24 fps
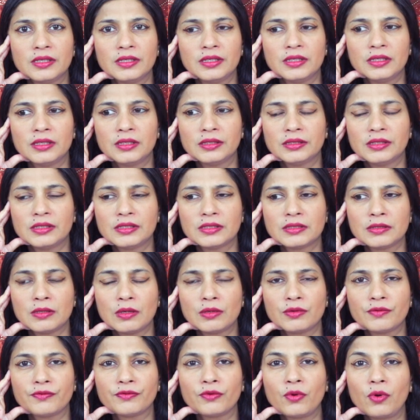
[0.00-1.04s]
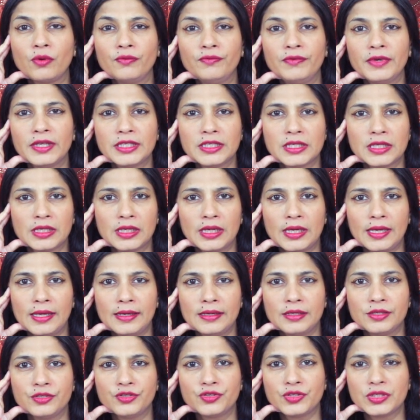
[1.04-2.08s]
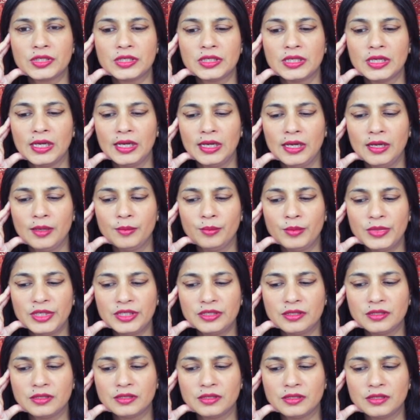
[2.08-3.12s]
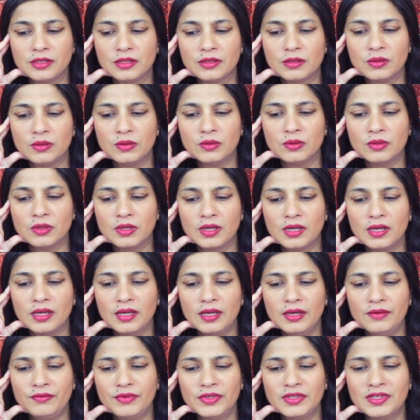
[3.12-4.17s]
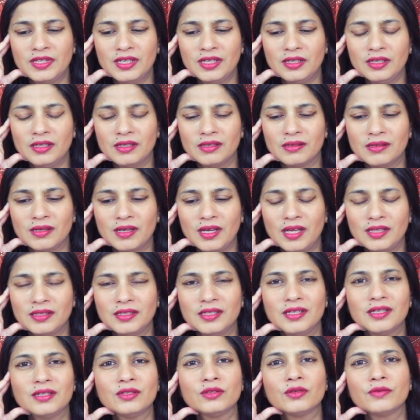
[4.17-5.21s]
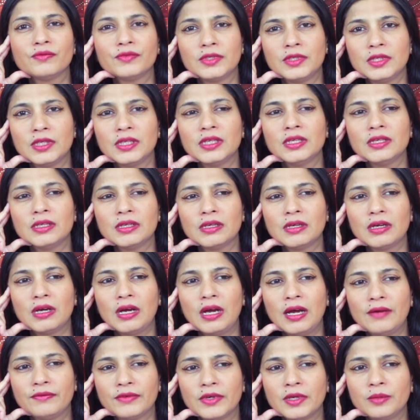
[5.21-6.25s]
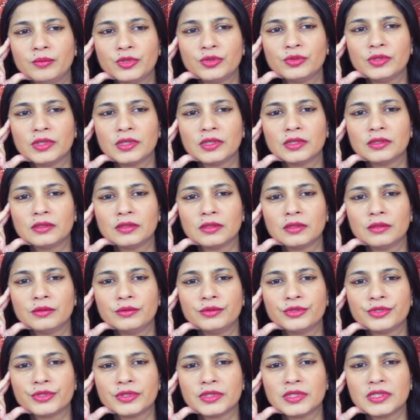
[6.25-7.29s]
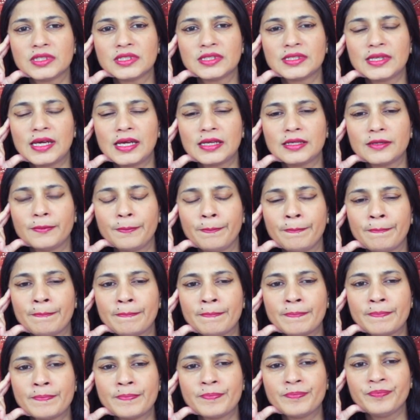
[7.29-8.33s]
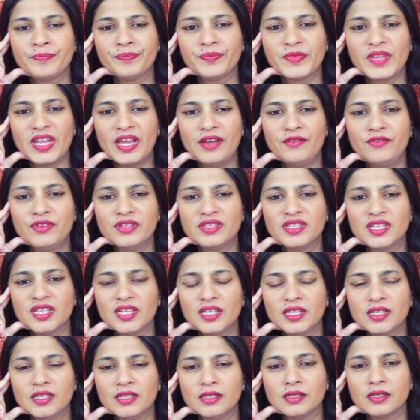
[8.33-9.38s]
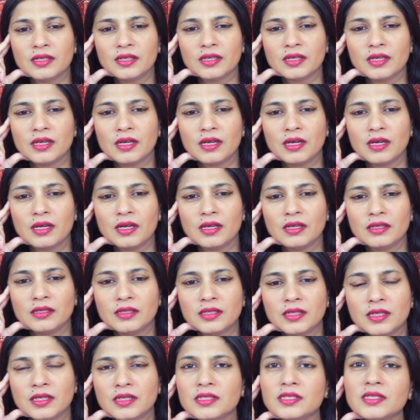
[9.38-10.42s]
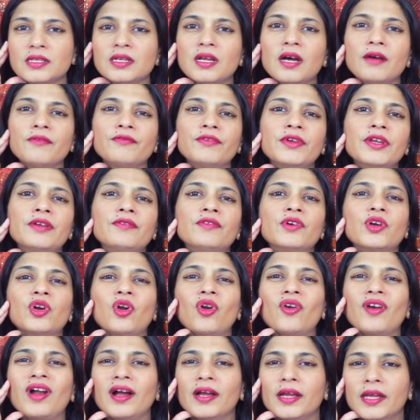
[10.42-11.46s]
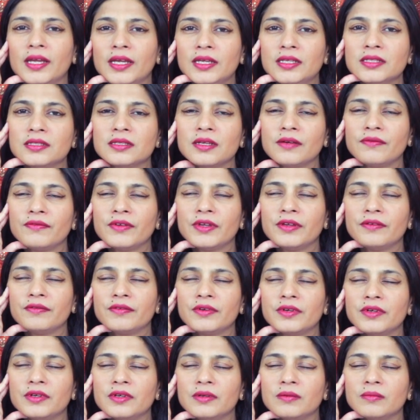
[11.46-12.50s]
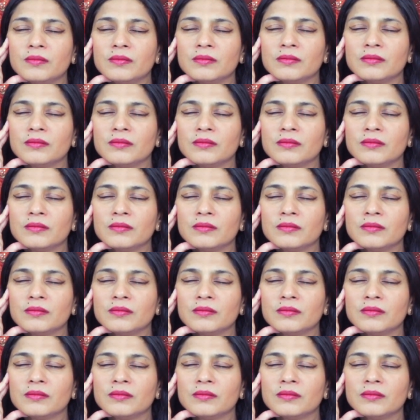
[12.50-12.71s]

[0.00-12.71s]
here. There's a lot of conflicting energy. But, you know, everything at the end of the day, I've come to the conclusion is that everything turns in our favor or against our favor